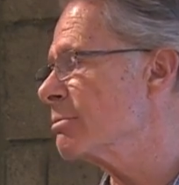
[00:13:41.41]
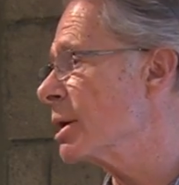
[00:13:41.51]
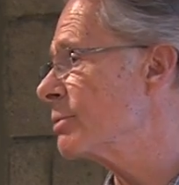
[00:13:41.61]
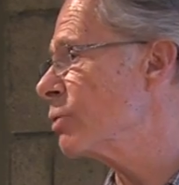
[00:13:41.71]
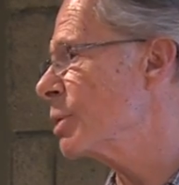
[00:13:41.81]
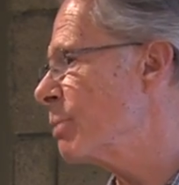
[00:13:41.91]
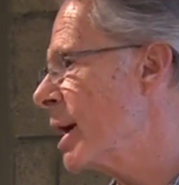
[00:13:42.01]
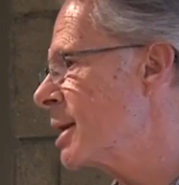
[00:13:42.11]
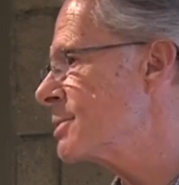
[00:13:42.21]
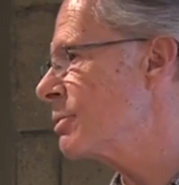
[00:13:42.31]
you might avoid
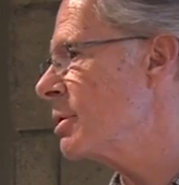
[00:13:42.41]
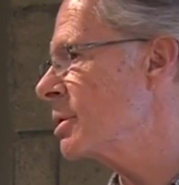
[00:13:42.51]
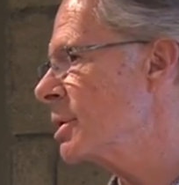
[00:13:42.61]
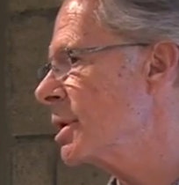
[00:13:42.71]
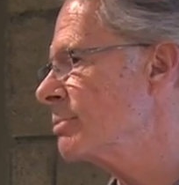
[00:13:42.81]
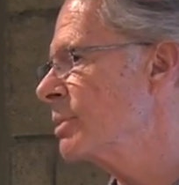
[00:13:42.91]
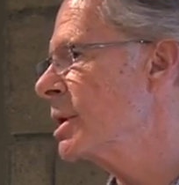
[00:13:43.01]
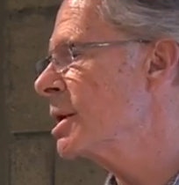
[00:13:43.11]
banks for a long time